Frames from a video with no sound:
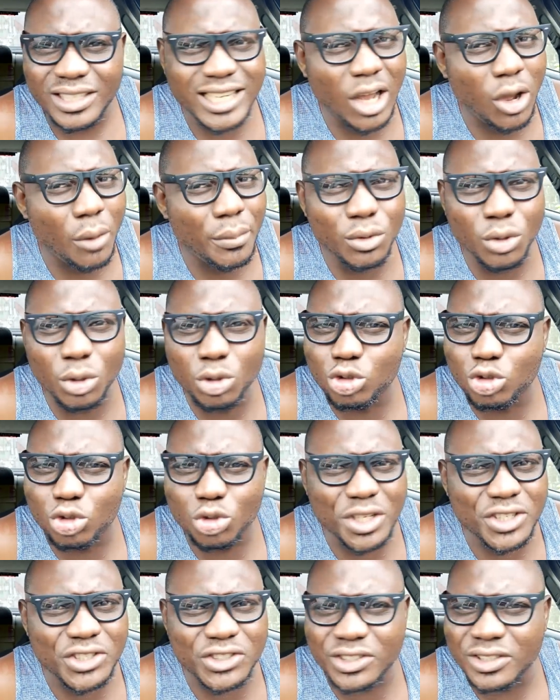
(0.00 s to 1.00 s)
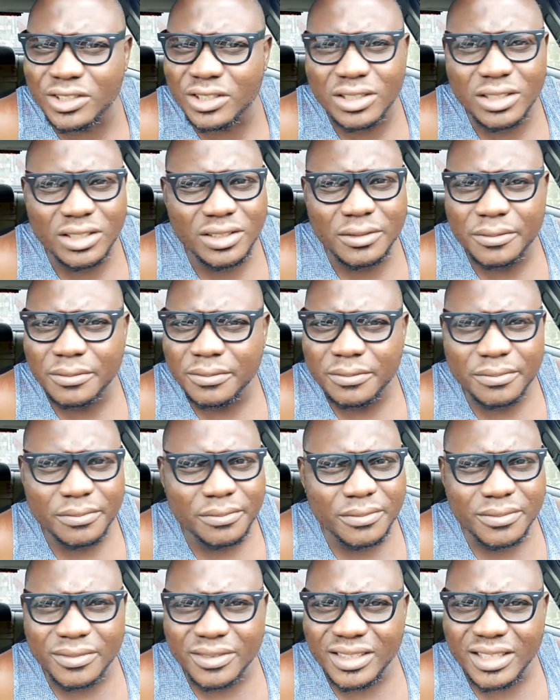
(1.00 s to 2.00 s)
There will be no trace
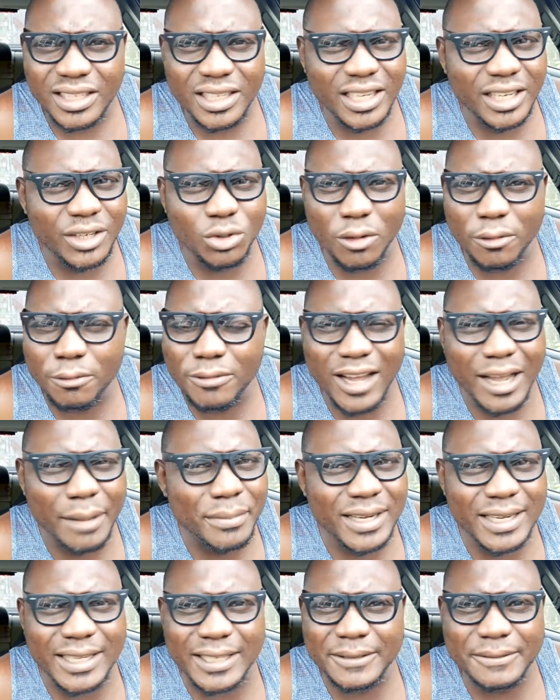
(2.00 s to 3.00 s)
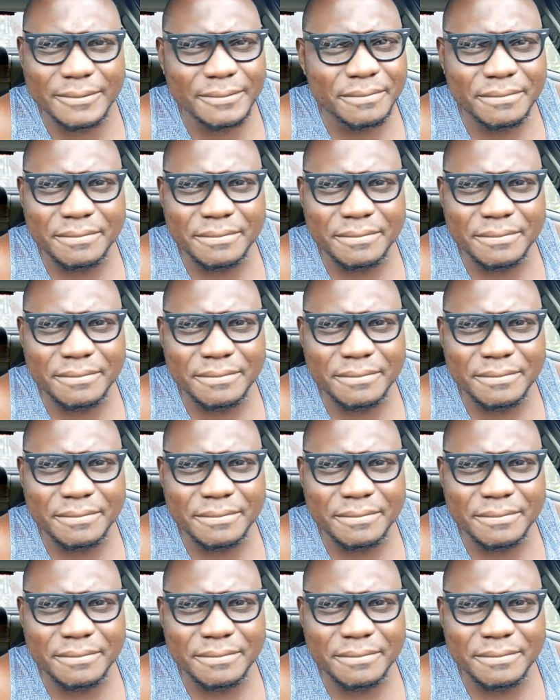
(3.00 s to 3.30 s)
in your family.